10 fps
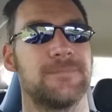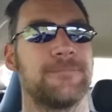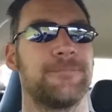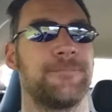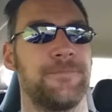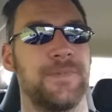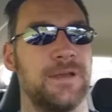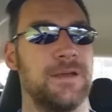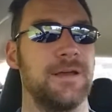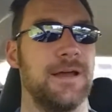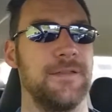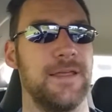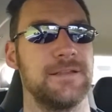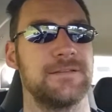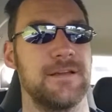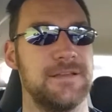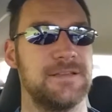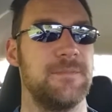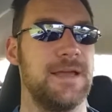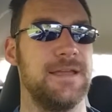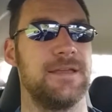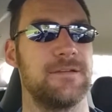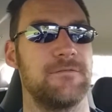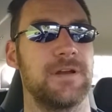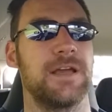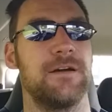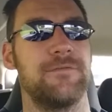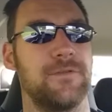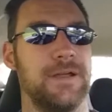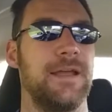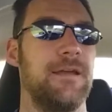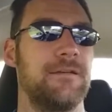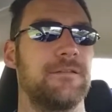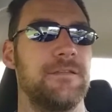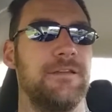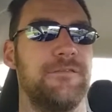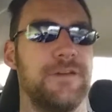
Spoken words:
and that's going to make recovering the